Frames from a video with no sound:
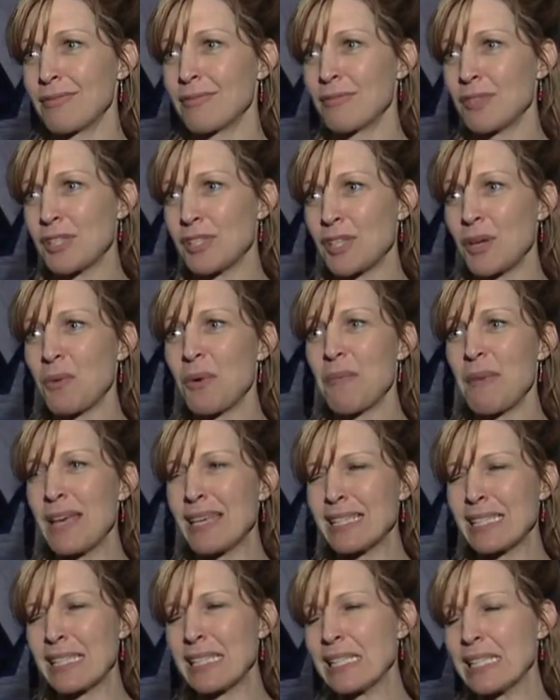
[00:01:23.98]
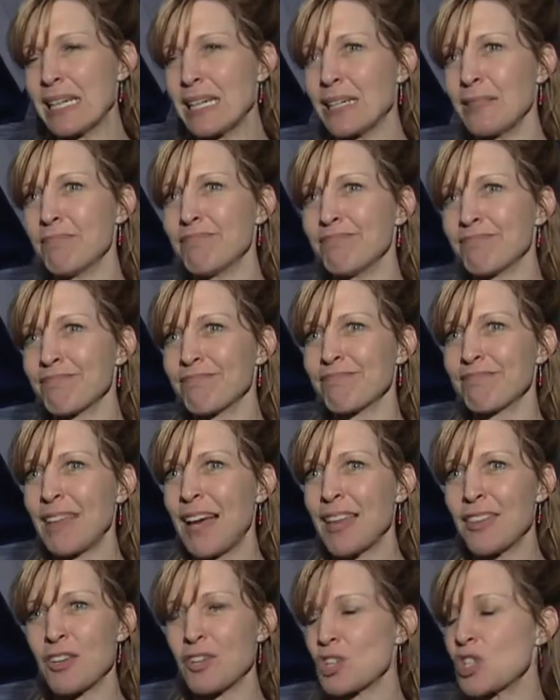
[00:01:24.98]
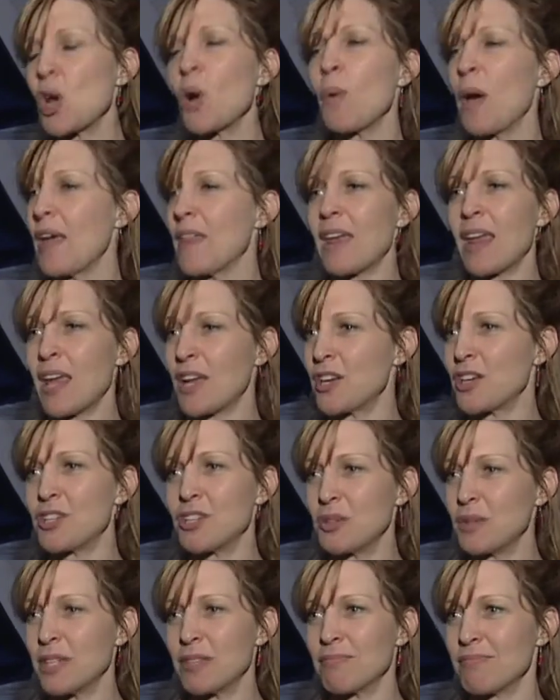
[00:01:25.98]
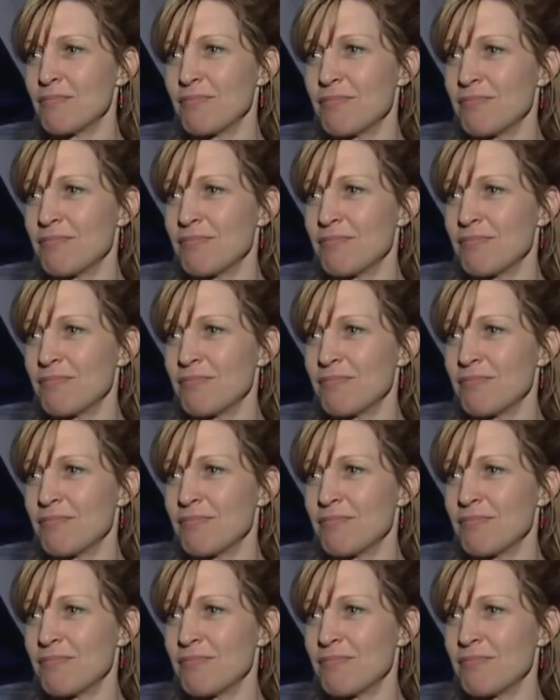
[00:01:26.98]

was so amazing. There's no way that I could do it